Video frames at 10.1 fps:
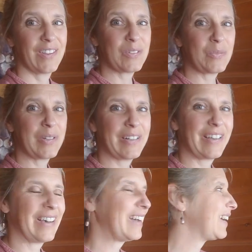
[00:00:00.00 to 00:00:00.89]
this
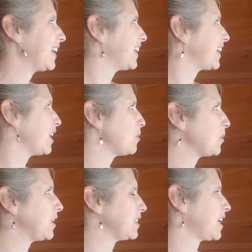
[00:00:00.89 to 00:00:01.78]
one, I can't
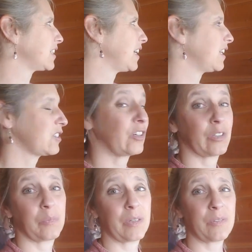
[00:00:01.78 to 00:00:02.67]
remember the exact day I
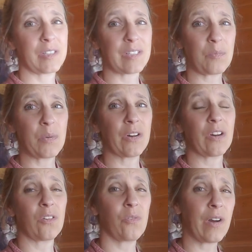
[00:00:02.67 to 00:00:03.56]
started, but it was
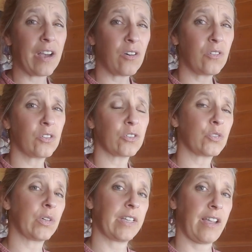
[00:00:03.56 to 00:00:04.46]
somewhere around or
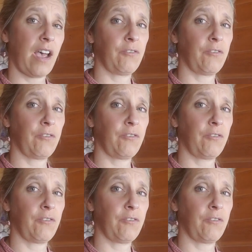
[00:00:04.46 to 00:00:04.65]
shortly